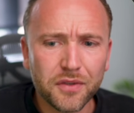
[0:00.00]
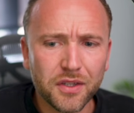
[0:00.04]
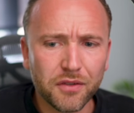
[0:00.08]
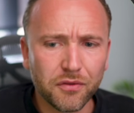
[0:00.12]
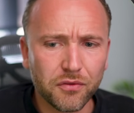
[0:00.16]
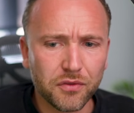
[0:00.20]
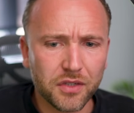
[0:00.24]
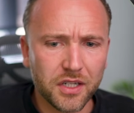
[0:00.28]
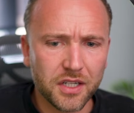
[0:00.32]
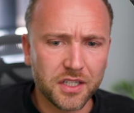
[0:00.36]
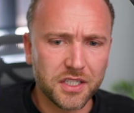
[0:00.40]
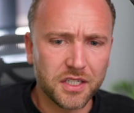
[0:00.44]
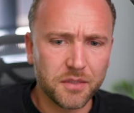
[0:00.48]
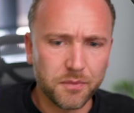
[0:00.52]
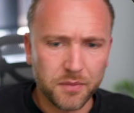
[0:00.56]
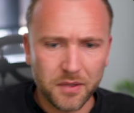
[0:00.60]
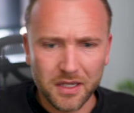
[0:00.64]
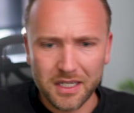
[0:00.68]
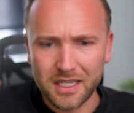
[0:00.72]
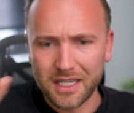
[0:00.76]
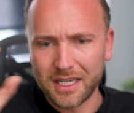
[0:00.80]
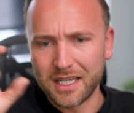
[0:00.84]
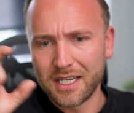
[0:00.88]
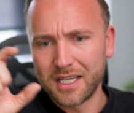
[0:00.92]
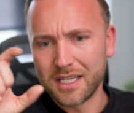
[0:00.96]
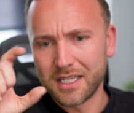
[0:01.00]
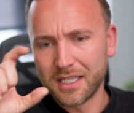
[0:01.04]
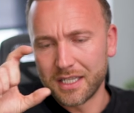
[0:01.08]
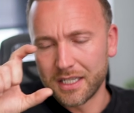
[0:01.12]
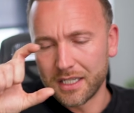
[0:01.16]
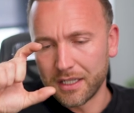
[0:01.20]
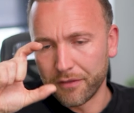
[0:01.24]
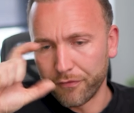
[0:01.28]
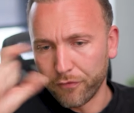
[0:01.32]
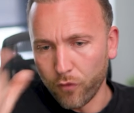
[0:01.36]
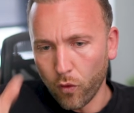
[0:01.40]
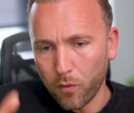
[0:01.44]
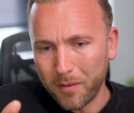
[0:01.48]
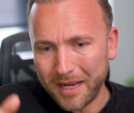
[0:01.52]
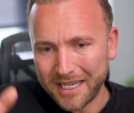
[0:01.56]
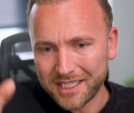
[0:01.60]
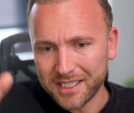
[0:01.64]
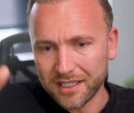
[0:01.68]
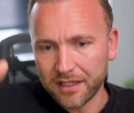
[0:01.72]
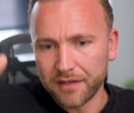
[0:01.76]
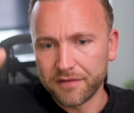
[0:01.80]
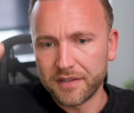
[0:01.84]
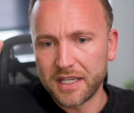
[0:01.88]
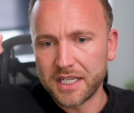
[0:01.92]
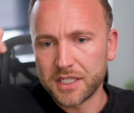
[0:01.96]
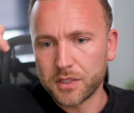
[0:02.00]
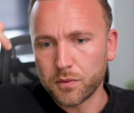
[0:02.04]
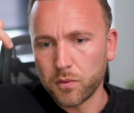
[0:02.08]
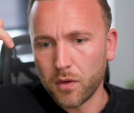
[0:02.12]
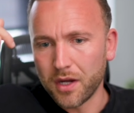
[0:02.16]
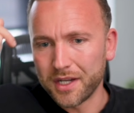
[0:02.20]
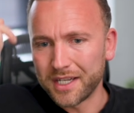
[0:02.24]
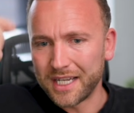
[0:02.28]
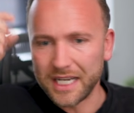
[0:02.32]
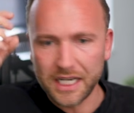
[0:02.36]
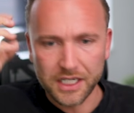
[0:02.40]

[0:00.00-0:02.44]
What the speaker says: the formatting of this one.